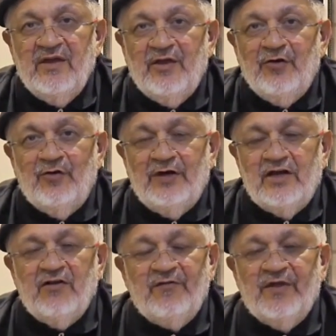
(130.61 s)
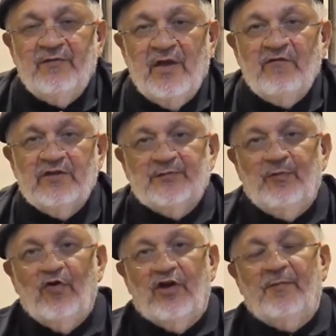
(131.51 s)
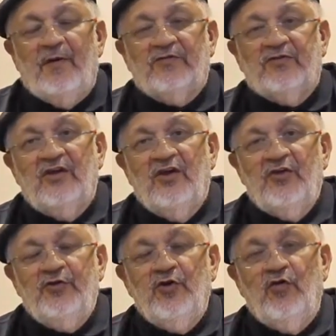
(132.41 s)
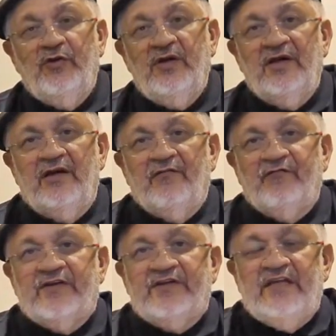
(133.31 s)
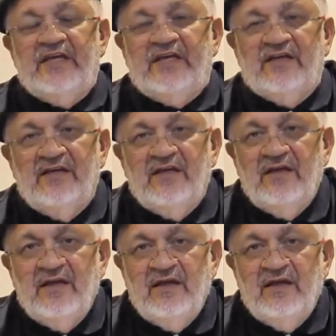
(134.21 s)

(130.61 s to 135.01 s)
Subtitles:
You know, none of them ever spoke about donor fatigue.